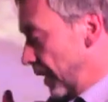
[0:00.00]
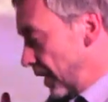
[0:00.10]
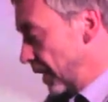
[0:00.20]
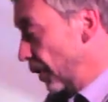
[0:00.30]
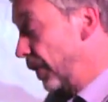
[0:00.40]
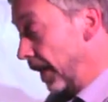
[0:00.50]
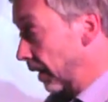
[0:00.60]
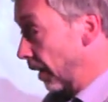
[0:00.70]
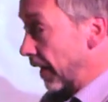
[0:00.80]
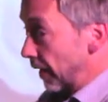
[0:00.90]
this is
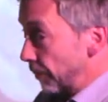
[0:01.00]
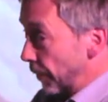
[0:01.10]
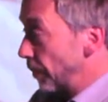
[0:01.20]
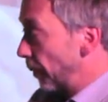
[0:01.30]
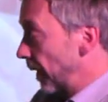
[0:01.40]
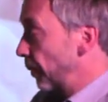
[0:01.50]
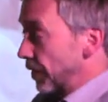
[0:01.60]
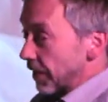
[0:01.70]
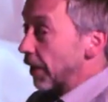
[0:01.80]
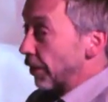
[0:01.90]
looking like it probably
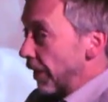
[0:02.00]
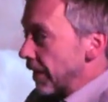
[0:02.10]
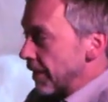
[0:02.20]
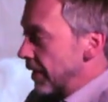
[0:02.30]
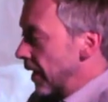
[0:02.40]
was a correct